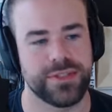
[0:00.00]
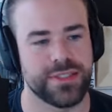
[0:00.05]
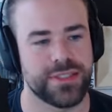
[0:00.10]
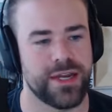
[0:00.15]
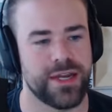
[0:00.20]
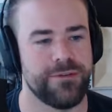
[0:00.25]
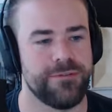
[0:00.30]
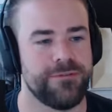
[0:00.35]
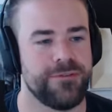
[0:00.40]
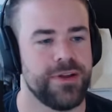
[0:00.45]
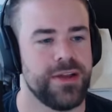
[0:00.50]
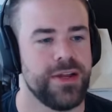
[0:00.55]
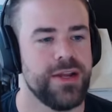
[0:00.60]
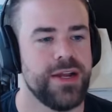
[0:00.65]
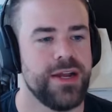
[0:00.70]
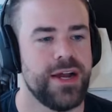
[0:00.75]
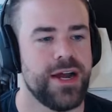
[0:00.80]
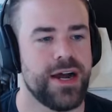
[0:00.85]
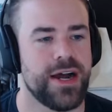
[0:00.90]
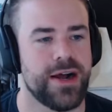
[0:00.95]
stuff
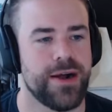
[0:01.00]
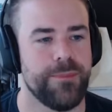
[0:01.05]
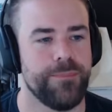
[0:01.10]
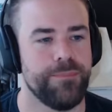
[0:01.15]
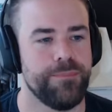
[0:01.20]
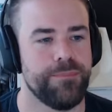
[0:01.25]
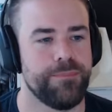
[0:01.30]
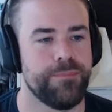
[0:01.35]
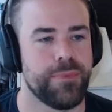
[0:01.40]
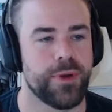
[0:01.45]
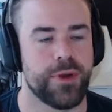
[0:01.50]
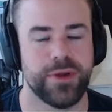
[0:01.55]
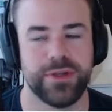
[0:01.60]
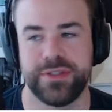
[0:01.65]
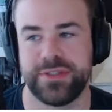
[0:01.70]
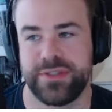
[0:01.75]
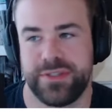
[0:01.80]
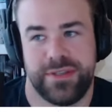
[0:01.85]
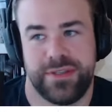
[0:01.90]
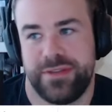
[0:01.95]

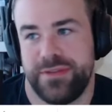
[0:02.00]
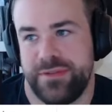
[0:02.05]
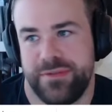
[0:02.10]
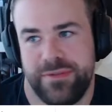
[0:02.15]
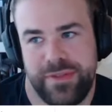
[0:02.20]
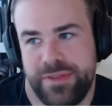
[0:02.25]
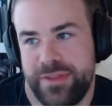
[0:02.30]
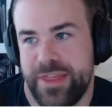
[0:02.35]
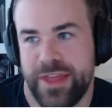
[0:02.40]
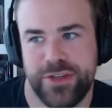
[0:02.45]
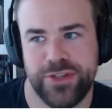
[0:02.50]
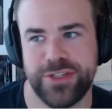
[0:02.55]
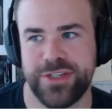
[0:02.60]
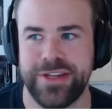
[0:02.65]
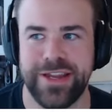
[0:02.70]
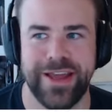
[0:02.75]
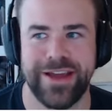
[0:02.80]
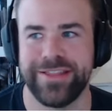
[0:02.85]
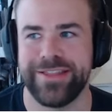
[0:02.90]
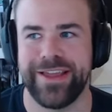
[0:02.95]
because they're just
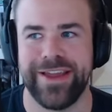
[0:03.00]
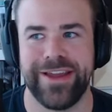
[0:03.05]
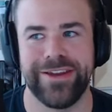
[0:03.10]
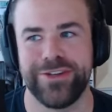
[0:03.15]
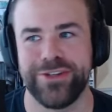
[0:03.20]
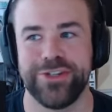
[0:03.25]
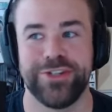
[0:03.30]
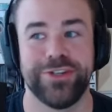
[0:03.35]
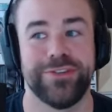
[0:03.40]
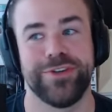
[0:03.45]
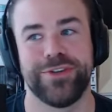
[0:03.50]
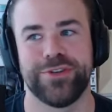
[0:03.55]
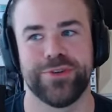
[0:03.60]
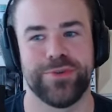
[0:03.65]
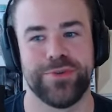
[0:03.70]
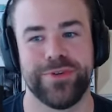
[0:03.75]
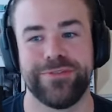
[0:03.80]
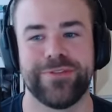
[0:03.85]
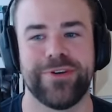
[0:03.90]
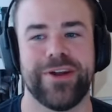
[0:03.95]
an outlandish individual?
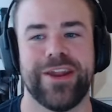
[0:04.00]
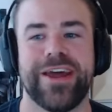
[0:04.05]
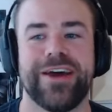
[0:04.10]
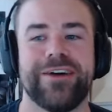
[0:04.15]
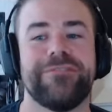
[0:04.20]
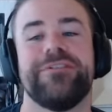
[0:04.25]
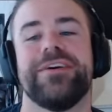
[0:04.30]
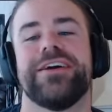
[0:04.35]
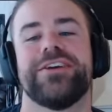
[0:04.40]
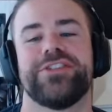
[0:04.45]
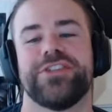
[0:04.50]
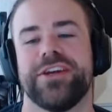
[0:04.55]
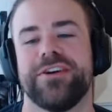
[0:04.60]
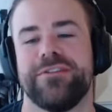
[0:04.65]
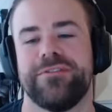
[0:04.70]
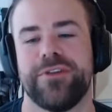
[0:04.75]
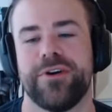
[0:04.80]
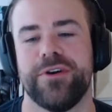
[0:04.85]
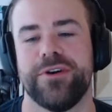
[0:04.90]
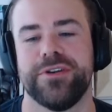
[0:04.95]
We've got our fair share
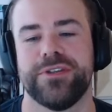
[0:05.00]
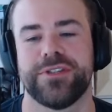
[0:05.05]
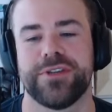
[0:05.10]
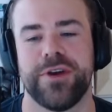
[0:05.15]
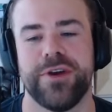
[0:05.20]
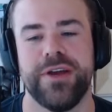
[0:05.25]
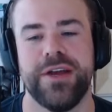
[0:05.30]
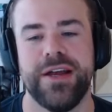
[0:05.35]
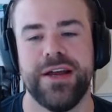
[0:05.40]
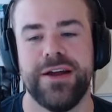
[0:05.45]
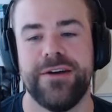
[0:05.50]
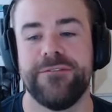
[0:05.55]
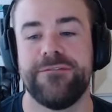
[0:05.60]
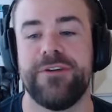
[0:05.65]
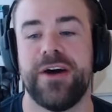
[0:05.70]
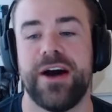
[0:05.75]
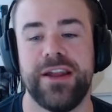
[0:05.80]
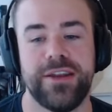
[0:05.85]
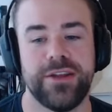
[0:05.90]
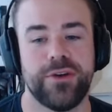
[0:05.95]
of those. So
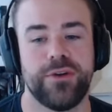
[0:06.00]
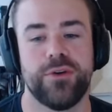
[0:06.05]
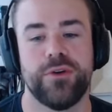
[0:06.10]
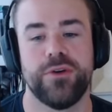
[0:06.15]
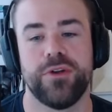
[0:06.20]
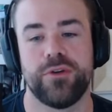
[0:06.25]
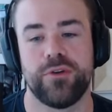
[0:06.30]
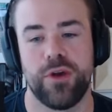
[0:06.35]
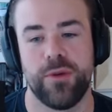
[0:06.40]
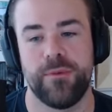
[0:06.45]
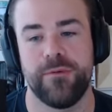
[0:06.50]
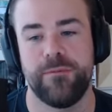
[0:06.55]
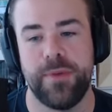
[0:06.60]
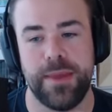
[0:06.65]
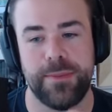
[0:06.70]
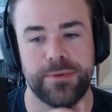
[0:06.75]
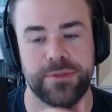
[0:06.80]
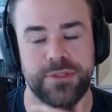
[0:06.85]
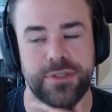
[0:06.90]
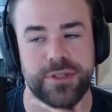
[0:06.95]
find a good group of
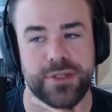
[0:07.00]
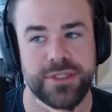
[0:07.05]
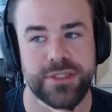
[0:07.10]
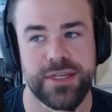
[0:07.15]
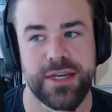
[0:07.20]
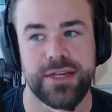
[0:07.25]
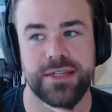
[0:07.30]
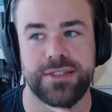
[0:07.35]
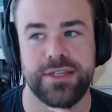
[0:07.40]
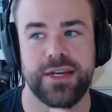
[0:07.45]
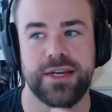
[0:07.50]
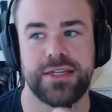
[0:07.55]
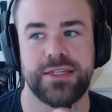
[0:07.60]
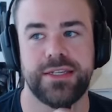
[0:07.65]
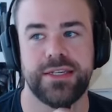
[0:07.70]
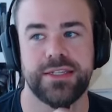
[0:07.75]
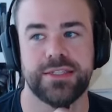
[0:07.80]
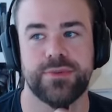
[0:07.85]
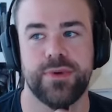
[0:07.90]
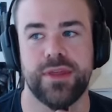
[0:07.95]
people to discuss
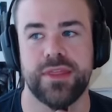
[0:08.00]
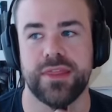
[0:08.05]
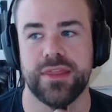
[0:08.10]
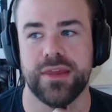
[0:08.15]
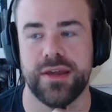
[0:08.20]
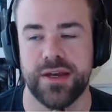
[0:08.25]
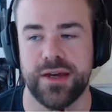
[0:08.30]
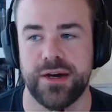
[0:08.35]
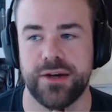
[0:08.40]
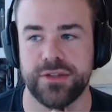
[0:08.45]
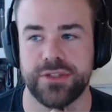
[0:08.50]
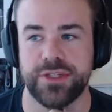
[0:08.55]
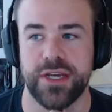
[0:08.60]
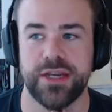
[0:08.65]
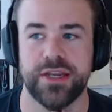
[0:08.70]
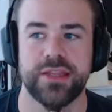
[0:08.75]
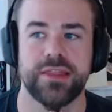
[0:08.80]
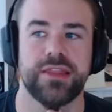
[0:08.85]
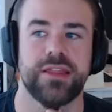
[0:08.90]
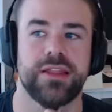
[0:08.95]
ideas with. I'll
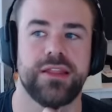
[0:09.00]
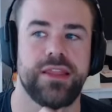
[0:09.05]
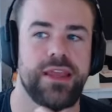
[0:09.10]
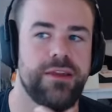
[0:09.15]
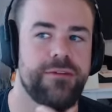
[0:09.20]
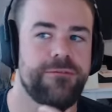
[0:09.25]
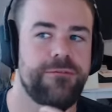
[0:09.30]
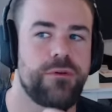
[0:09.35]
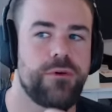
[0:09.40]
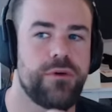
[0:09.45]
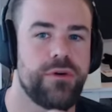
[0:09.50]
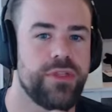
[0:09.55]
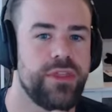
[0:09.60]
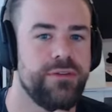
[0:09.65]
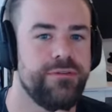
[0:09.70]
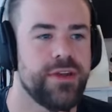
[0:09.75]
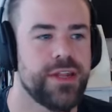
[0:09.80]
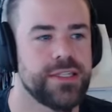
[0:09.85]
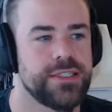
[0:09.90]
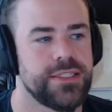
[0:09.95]
chuck the link for the
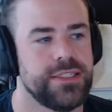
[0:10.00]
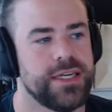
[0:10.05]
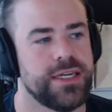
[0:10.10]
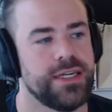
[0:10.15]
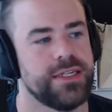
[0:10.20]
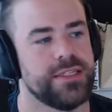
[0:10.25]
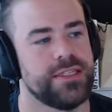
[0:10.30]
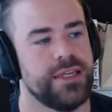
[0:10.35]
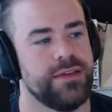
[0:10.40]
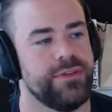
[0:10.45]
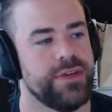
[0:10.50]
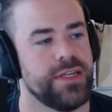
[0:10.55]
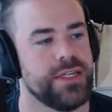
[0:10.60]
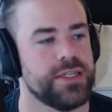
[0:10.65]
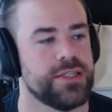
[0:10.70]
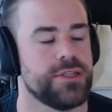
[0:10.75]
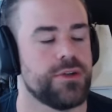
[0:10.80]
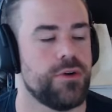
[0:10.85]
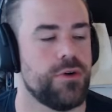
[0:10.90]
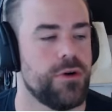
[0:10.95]
Fantasy Take TV
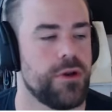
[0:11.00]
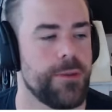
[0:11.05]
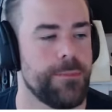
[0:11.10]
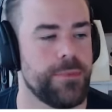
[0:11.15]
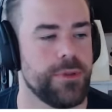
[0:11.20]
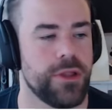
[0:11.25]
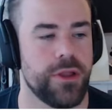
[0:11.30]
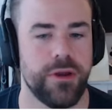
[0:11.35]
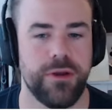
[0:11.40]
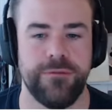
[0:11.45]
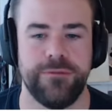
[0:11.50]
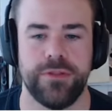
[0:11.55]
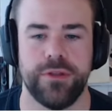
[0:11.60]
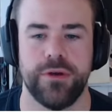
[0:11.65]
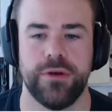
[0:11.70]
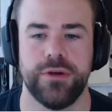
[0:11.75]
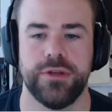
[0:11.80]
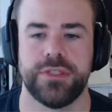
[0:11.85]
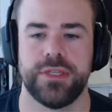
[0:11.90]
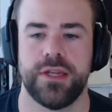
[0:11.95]
Discord below for
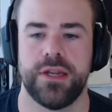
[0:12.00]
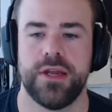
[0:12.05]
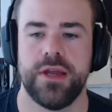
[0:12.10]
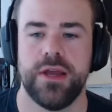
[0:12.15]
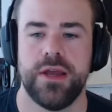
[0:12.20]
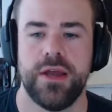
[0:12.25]
those that